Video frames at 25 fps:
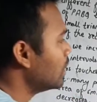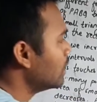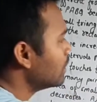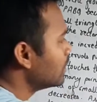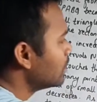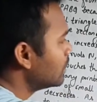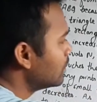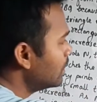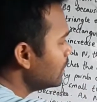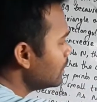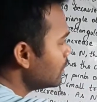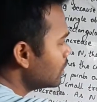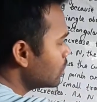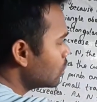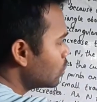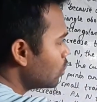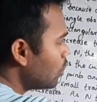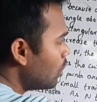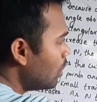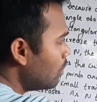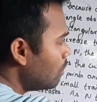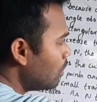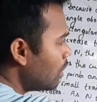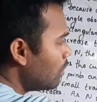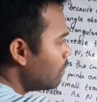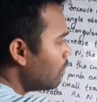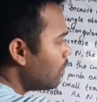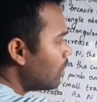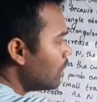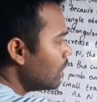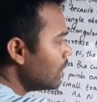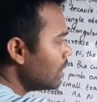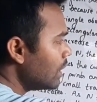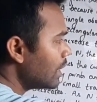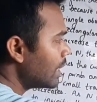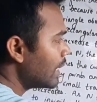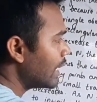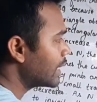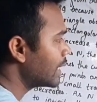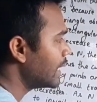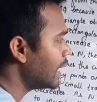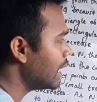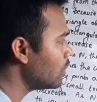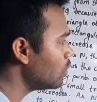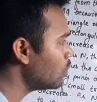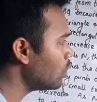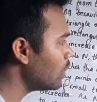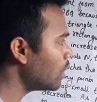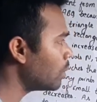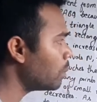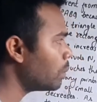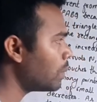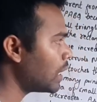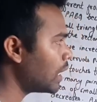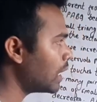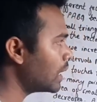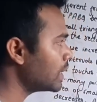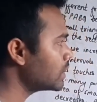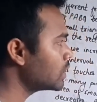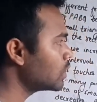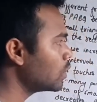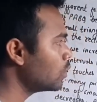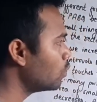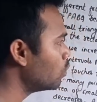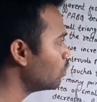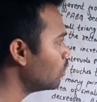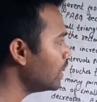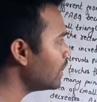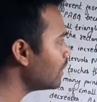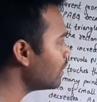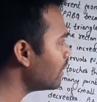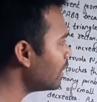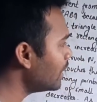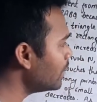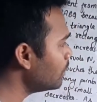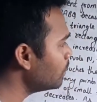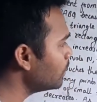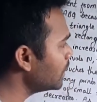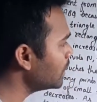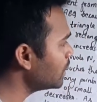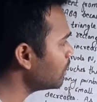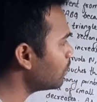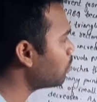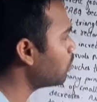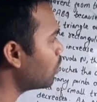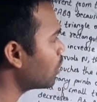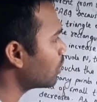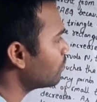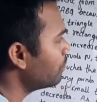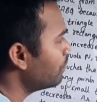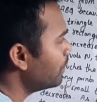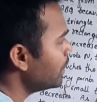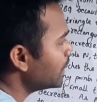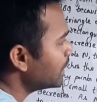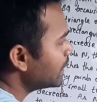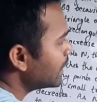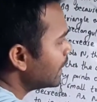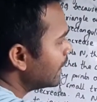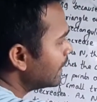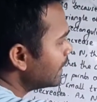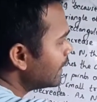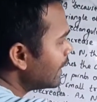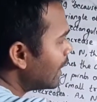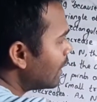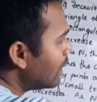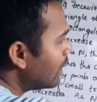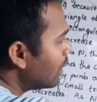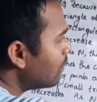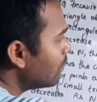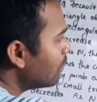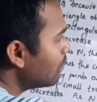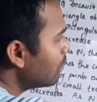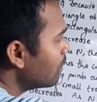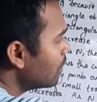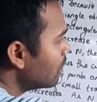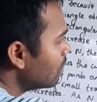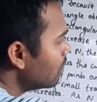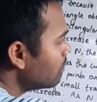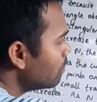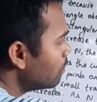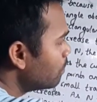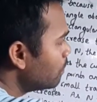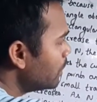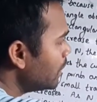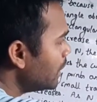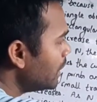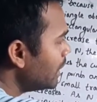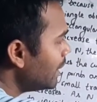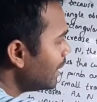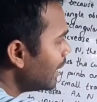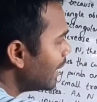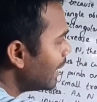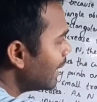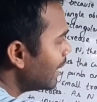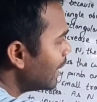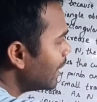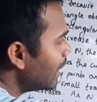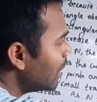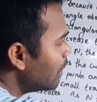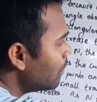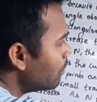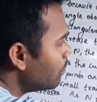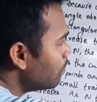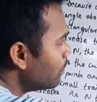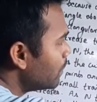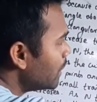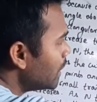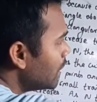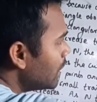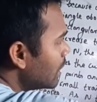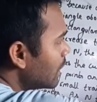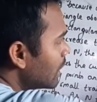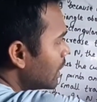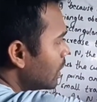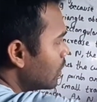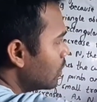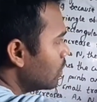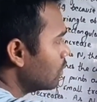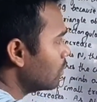this sum of all the rectangular bars will not be the perfect area of PABQ,